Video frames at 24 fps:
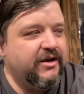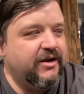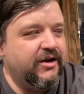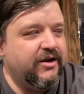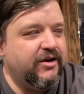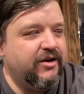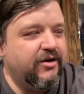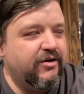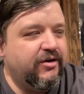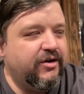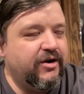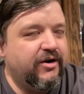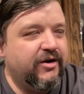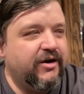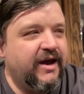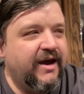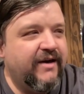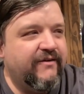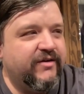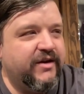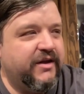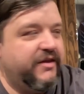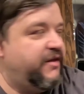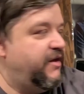you know, you don't
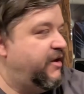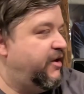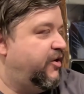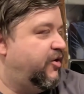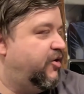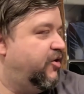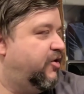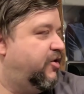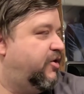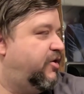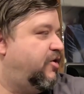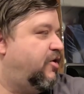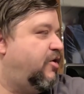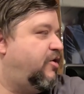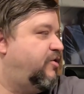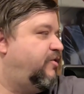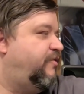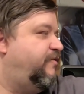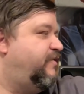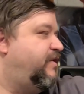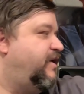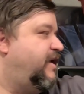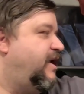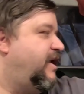have anything good, all
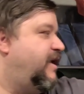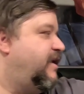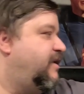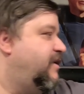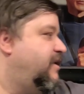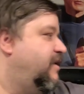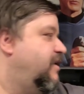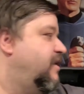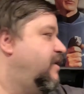you've got